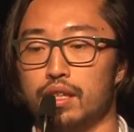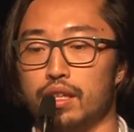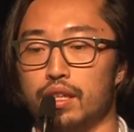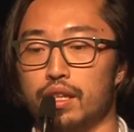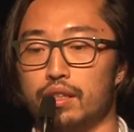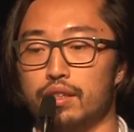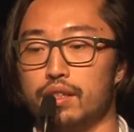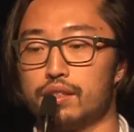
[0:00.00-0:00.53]

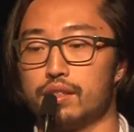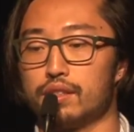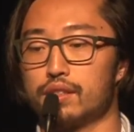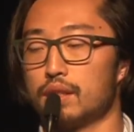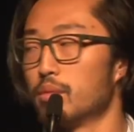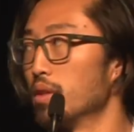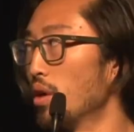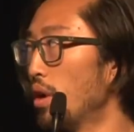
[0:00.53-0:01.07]
And these are
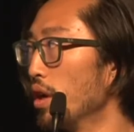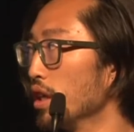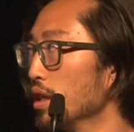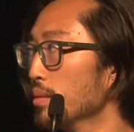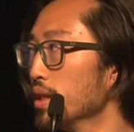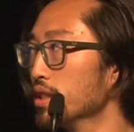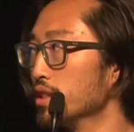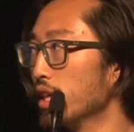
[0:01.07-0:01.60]
some of the
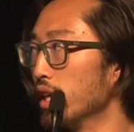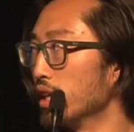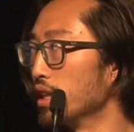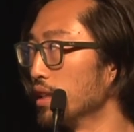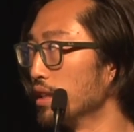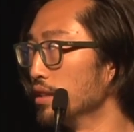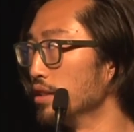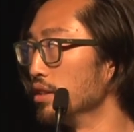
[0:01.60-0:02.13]
arguments that I
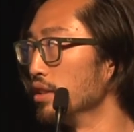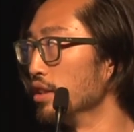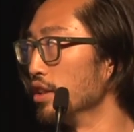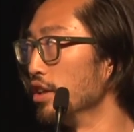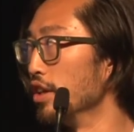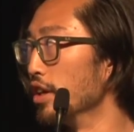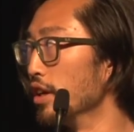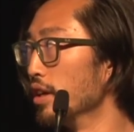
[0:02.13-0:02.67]
continue to
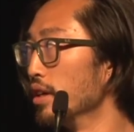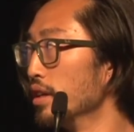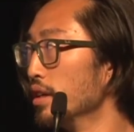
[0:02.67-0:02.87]
hear,